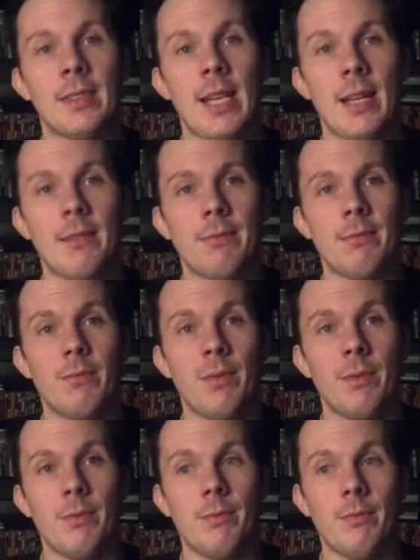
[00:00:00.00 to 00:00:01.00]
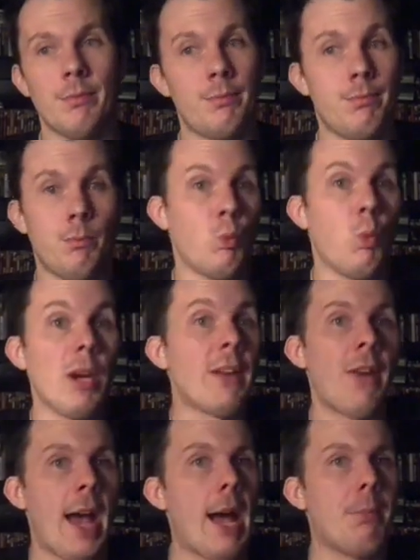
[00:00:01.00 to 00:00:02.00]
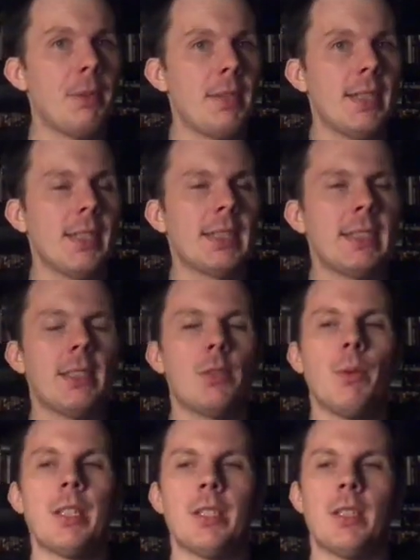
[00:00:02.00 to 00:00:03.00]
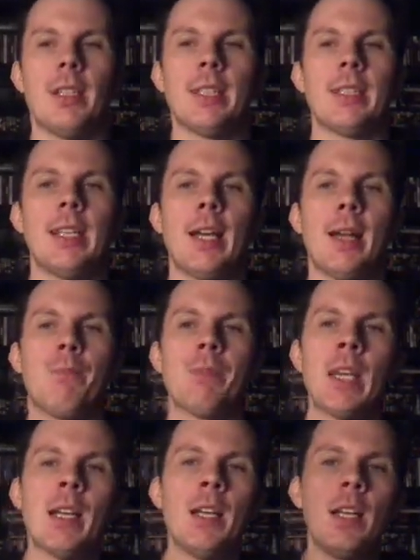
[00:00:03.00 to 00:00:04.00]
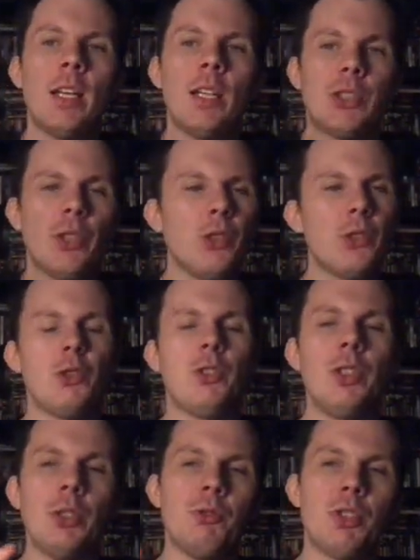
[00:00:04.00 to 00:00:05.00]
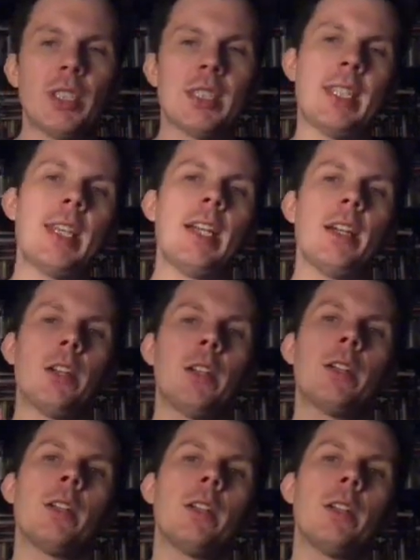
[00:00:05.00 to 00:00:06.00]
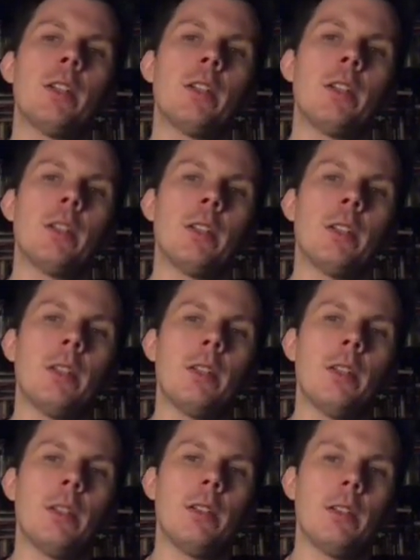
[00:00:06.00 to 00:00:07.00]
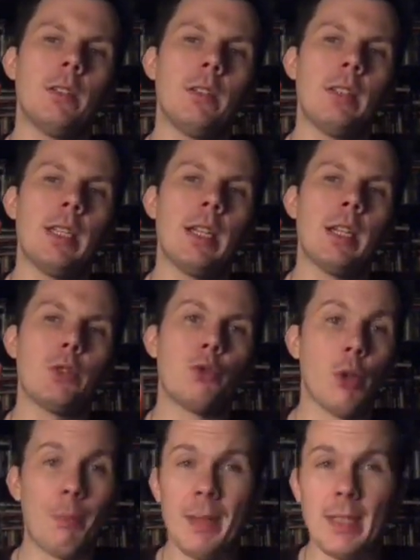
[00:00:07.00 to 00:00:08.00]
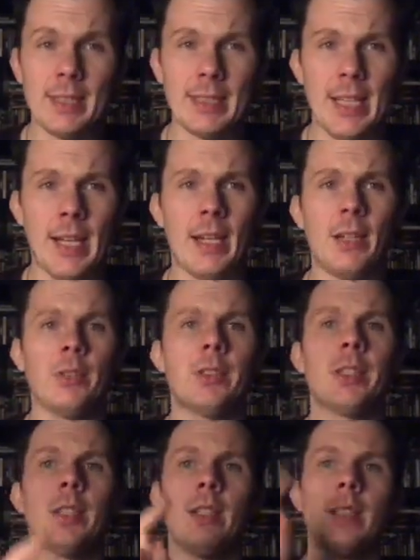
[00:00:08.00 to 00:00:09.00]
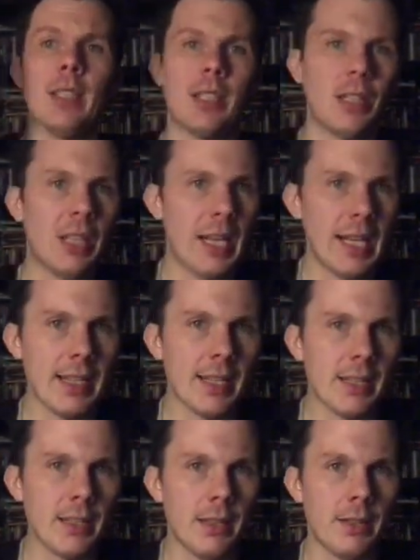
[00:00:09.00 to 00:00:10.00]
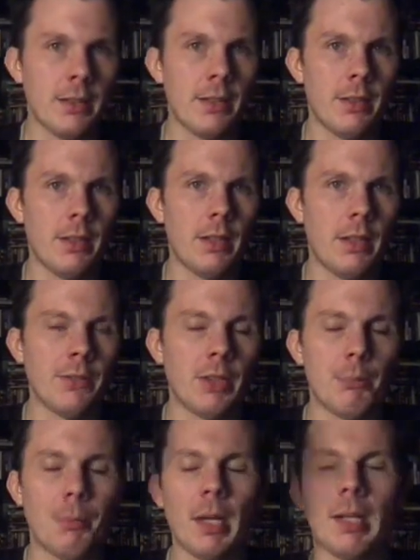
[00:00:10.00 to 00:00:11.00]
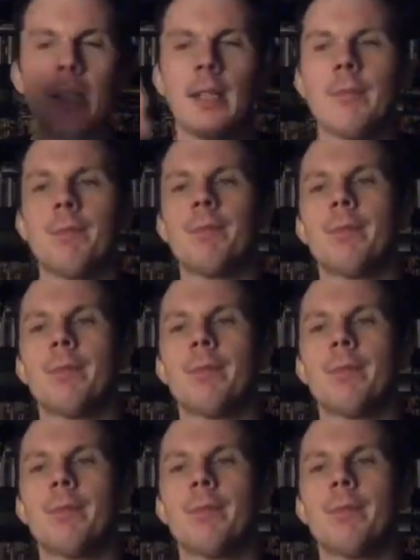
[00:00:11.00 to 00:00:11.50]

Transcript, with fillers: that would have happened in a situation like that. So you, you just hear the uh, dripping sounds, the clanging of uh, of the bucket,